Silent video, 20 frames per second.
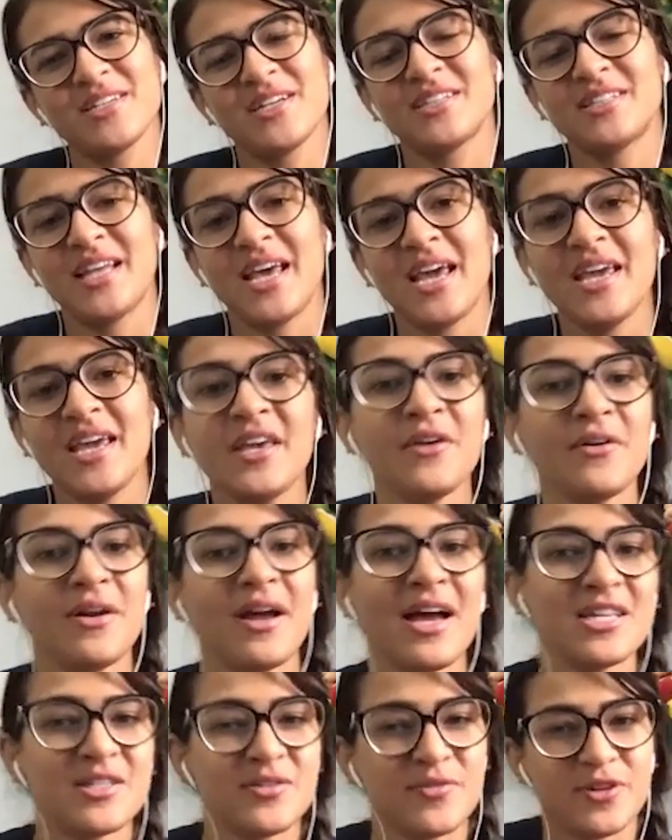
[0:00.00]
Thank you
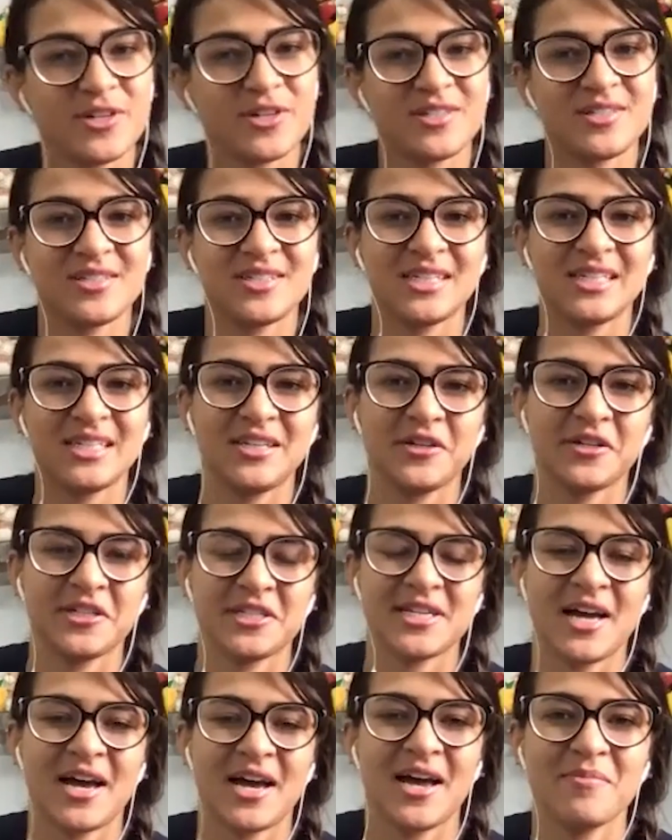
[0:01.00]
guys for taking our
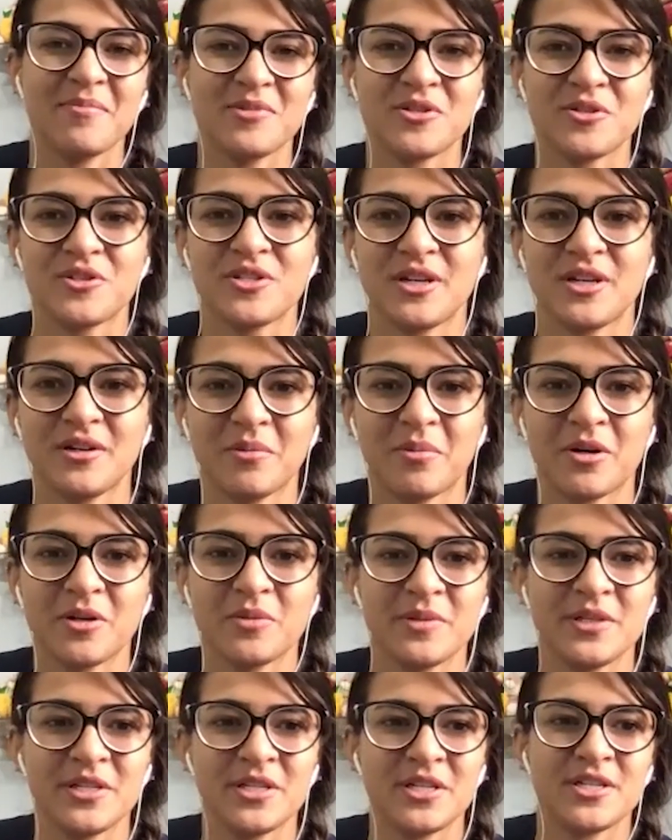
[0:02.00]
time to talk about
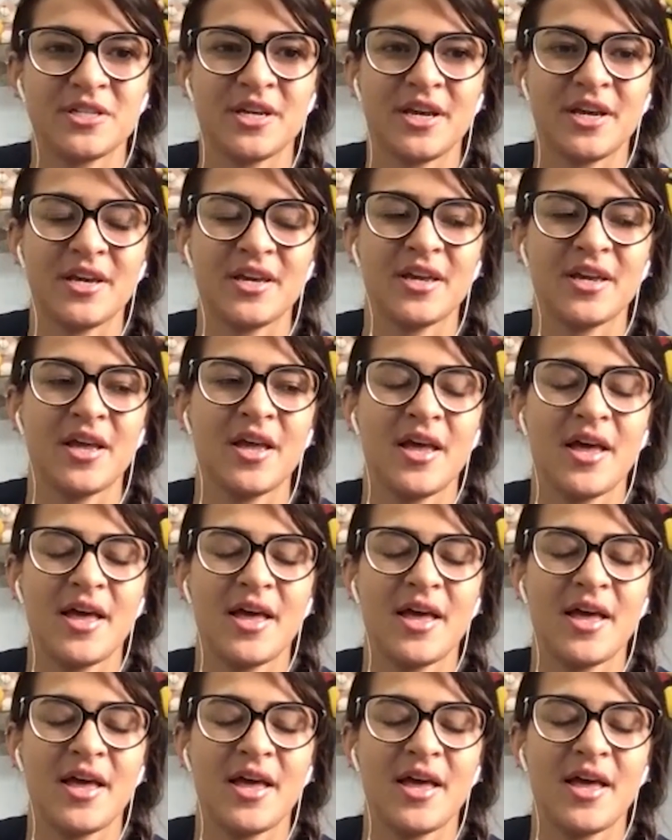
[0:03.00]
BJJ